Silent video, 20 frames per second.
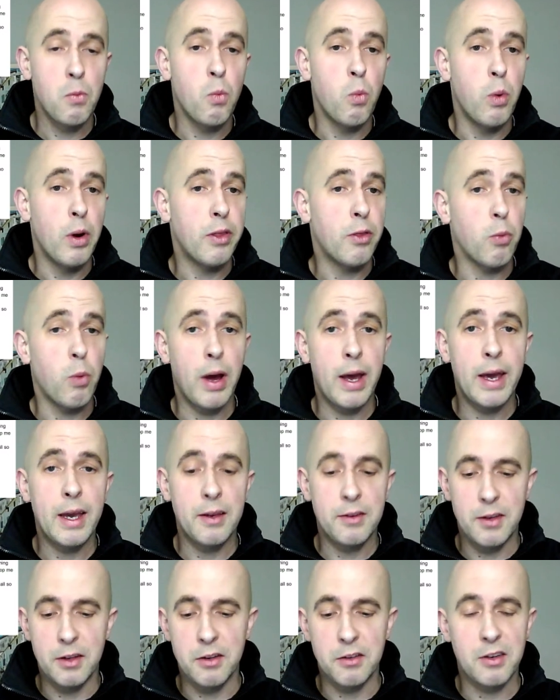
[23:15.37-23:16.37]
With weights,
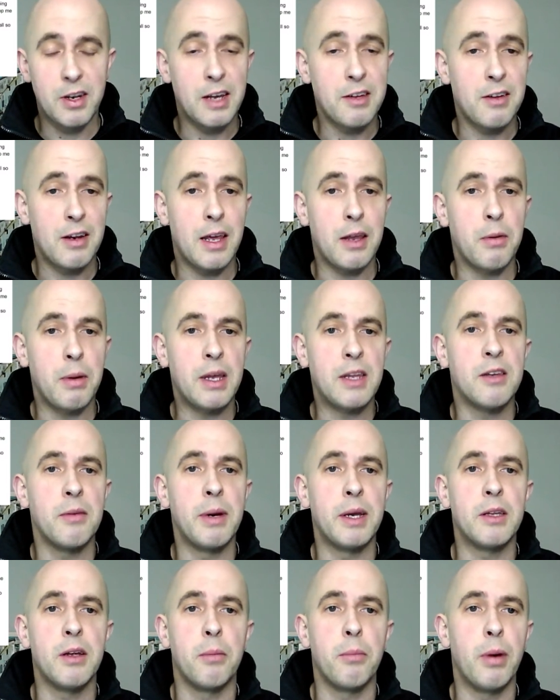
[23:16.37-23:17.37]
it doesn't necessarily need to be a
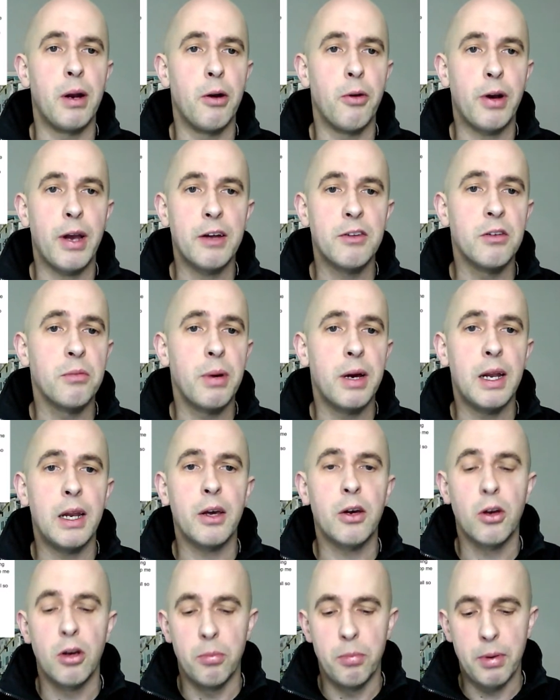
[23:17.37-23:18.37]
dumbbell or a kettlebell. It
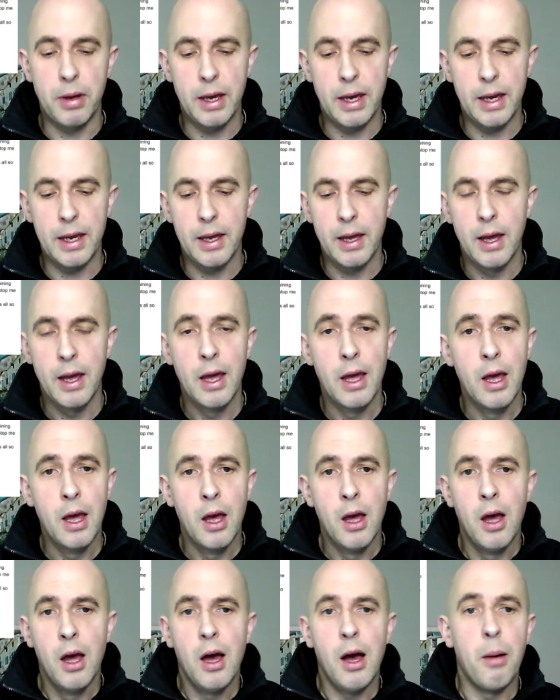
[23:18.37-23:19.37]
could be
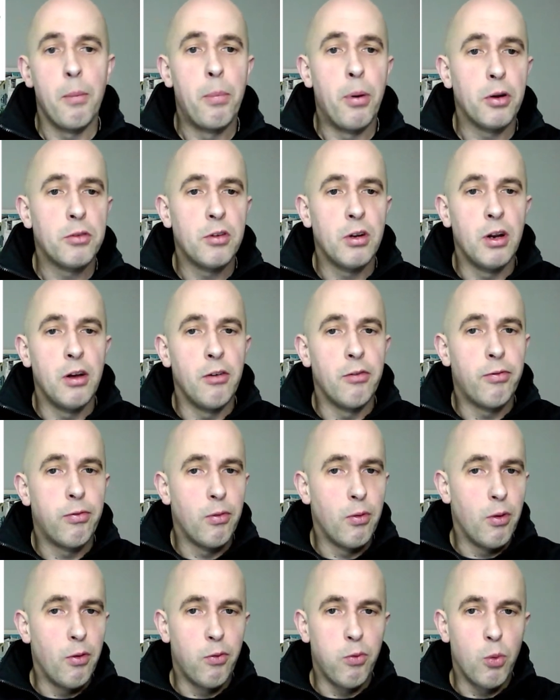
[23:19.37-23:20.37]
a bottle of
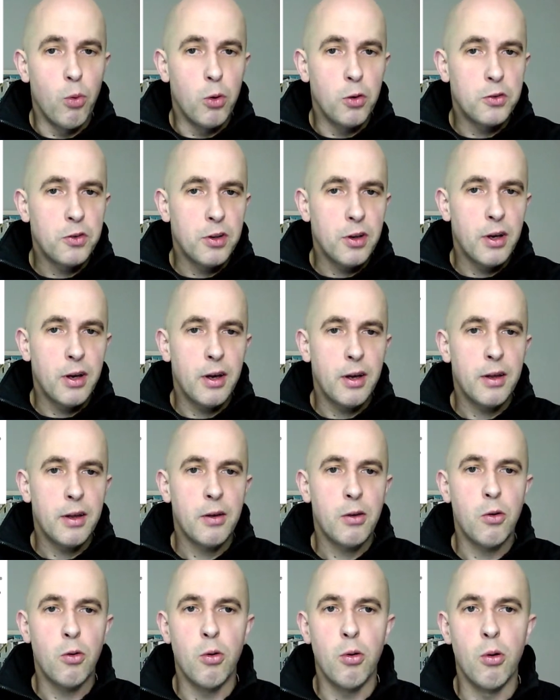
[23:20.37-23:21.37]
water,
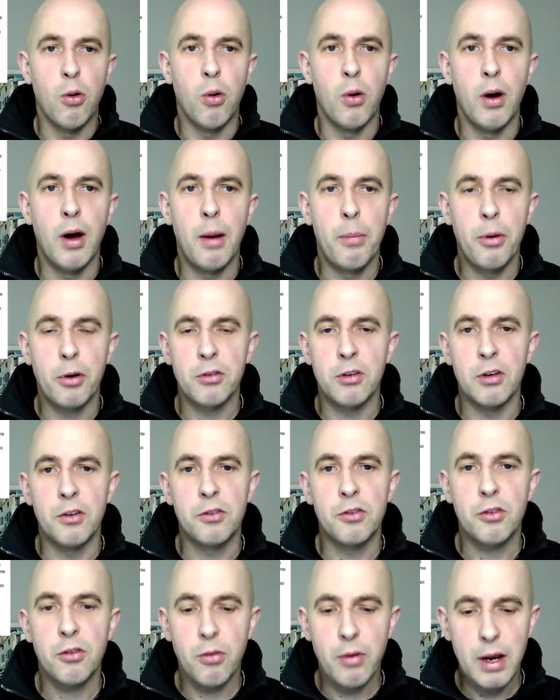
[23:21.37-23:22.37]
or a bottle of
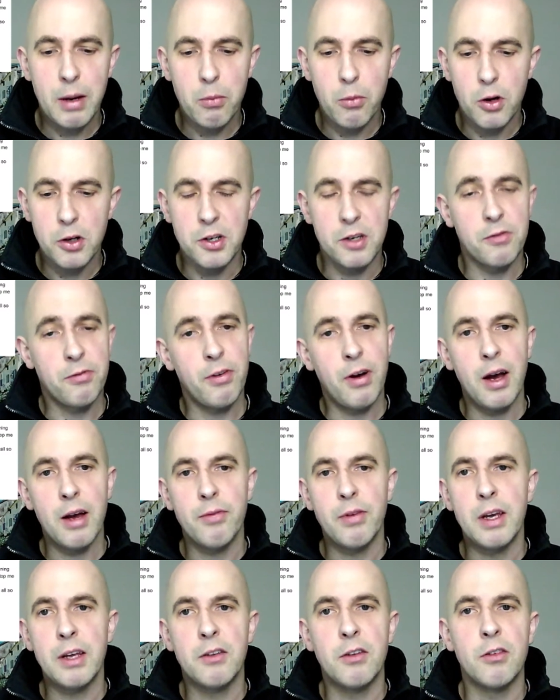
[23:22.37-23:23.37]
Scream Wash is 5
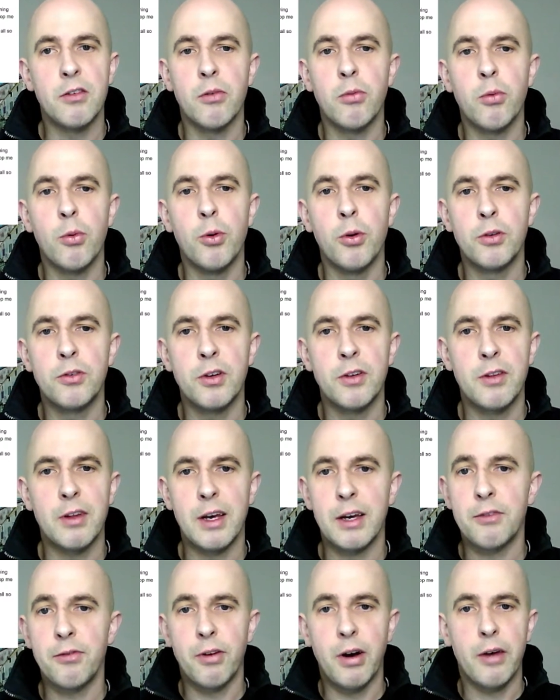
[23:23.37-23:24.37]
litres of water, so
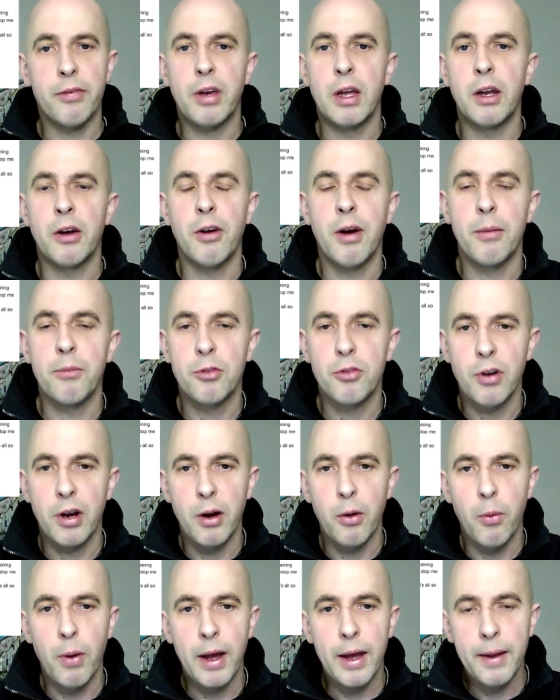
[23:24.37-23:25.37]
that's 5 kilograms straight
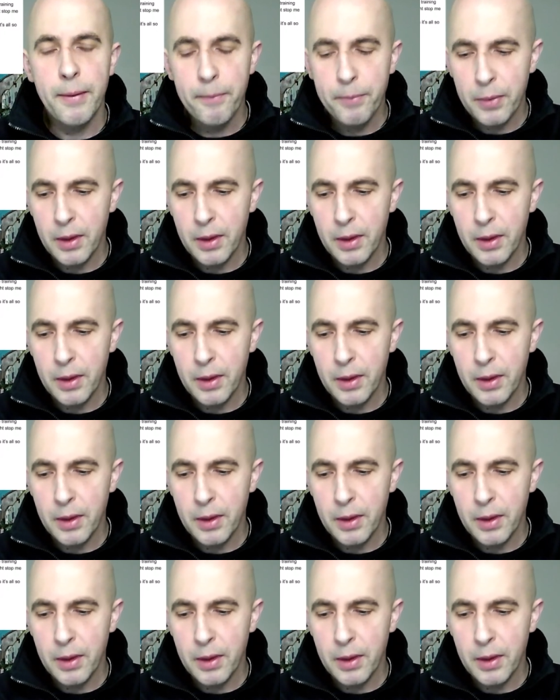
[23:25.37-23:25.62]
away.